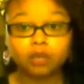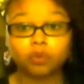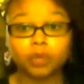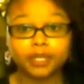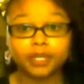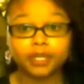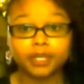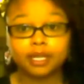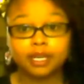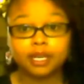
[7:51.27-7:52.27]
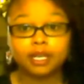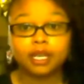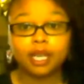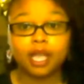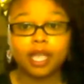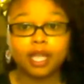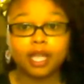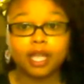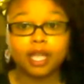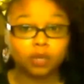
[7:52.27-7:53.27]
receipts and
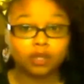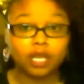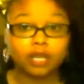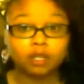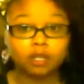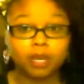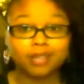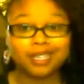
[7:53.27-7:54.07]
you do it at the end of the month,